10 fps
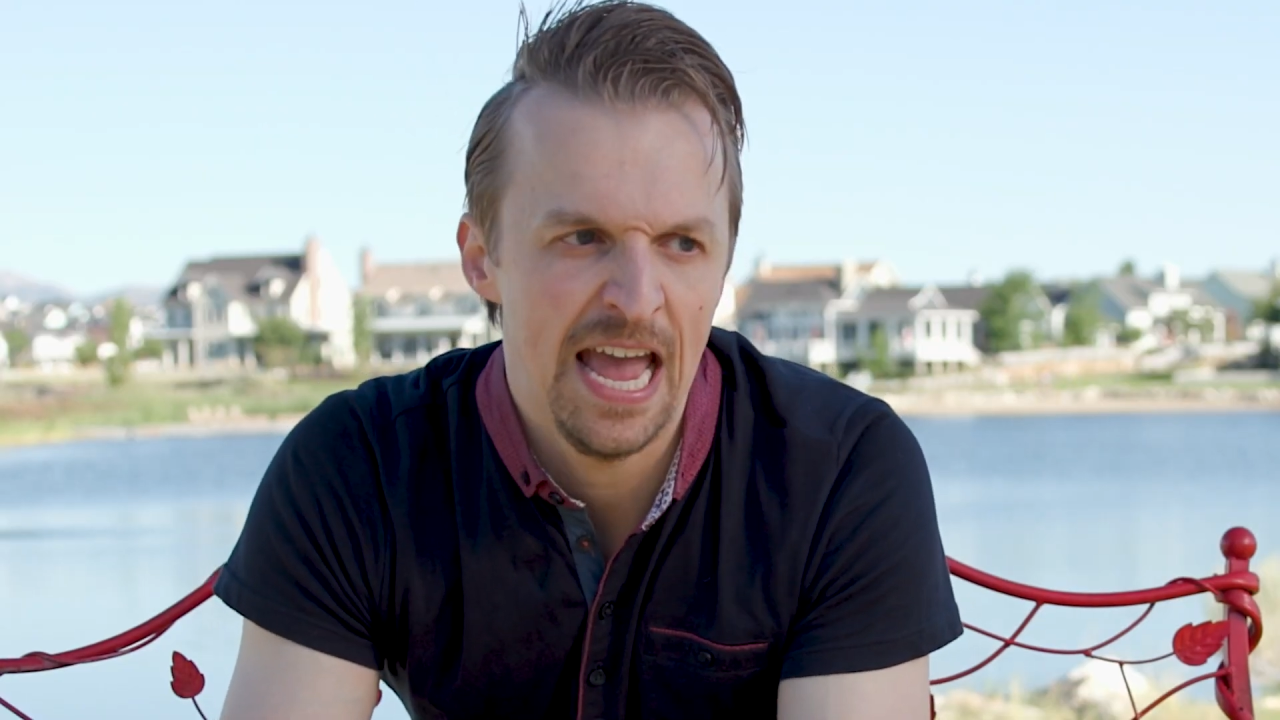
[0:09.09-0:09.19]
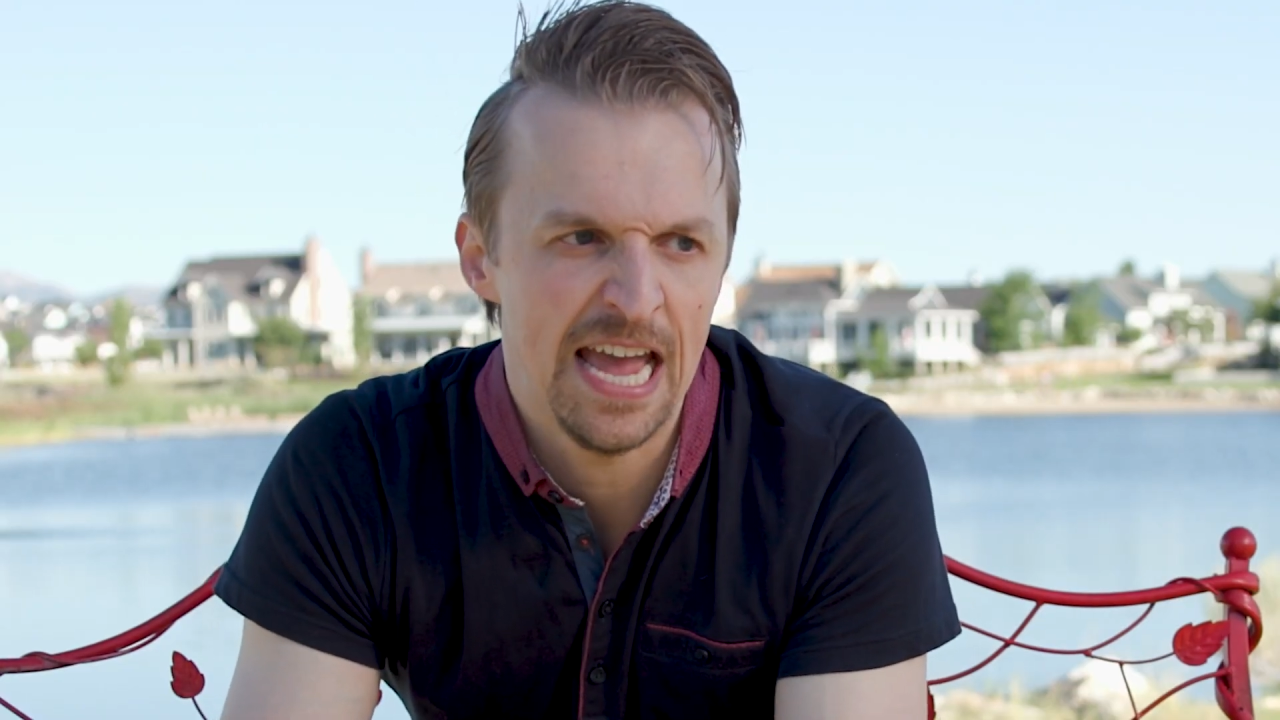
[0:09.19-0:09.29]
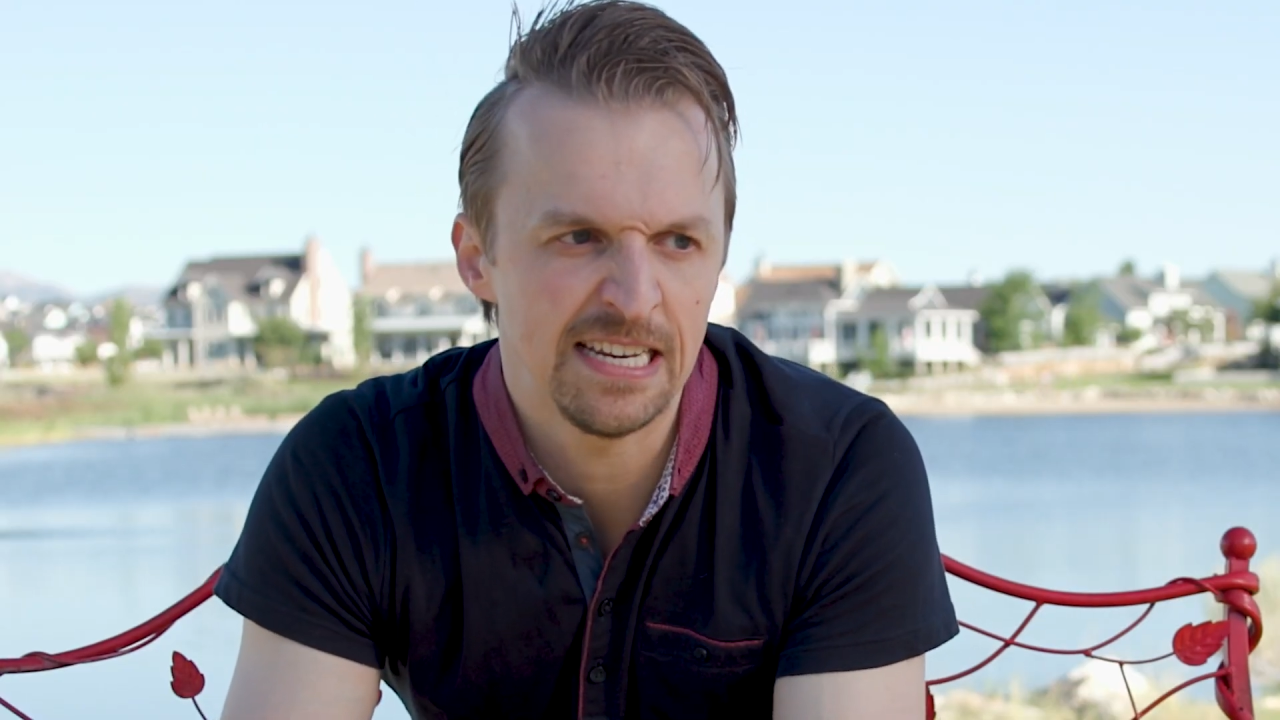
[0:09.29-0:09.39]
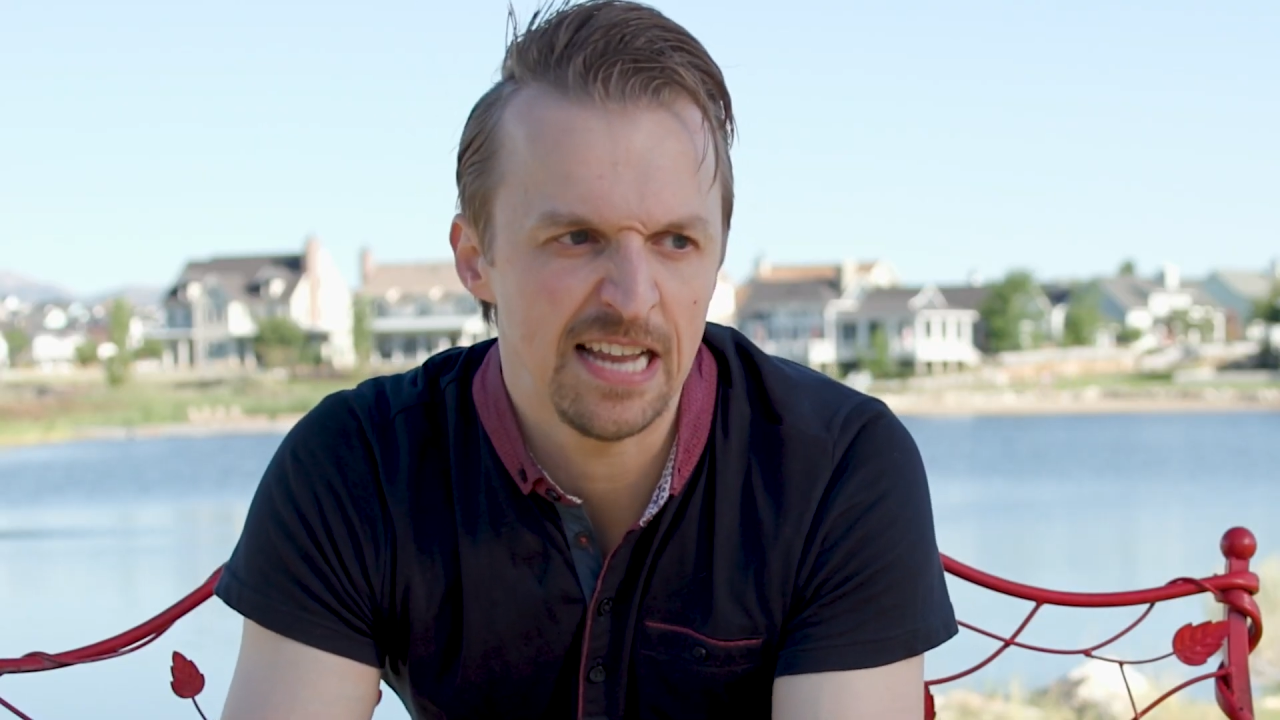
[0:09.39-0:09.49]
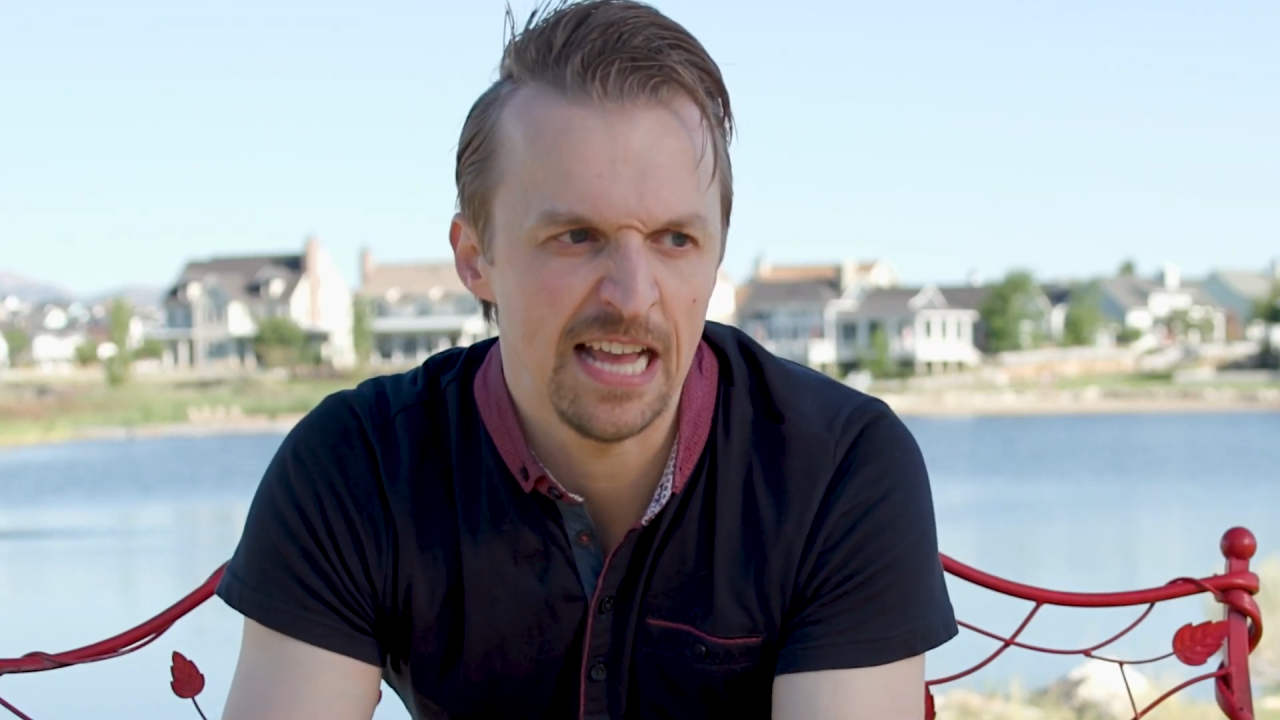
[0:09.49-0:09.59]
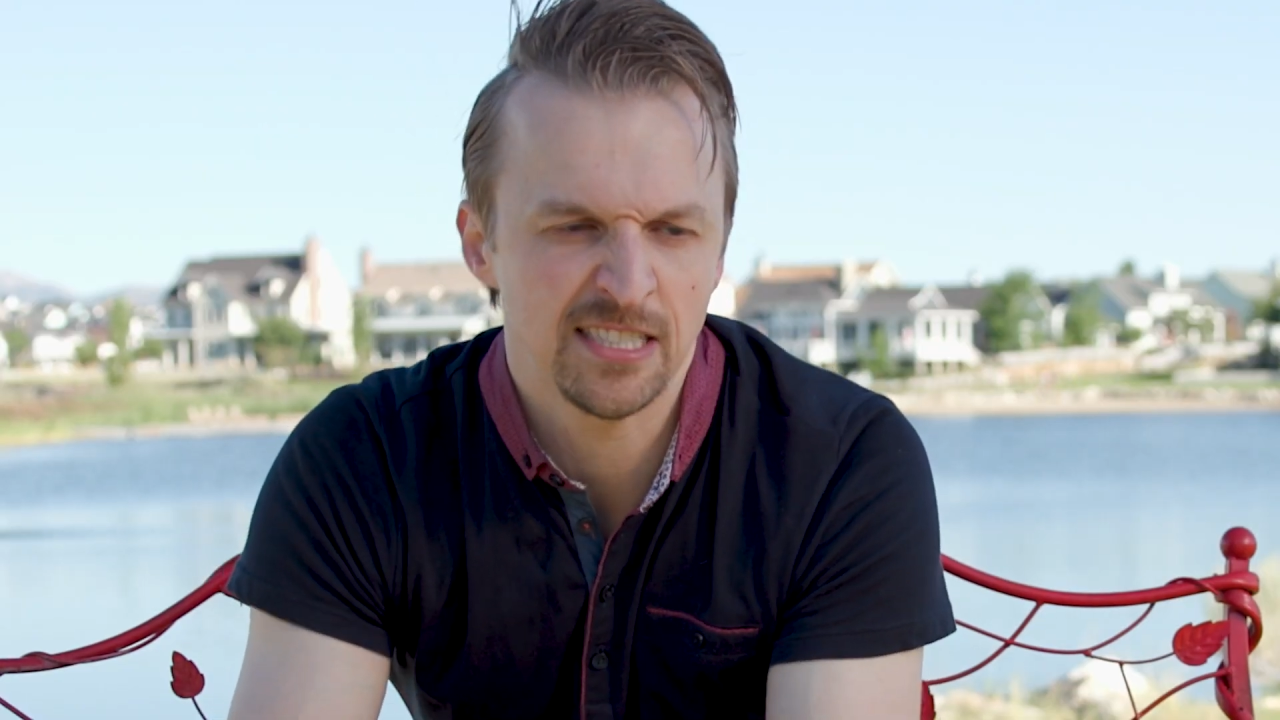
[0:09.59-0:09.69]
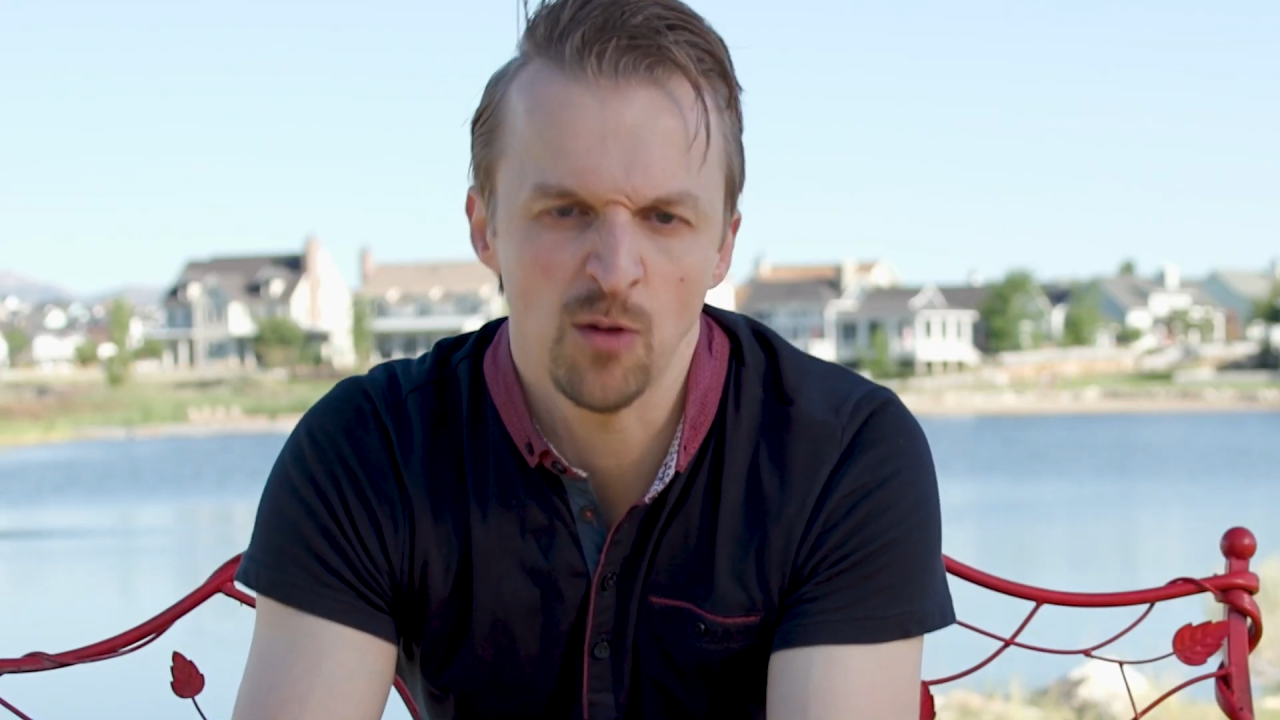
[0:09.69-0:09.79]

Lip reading: and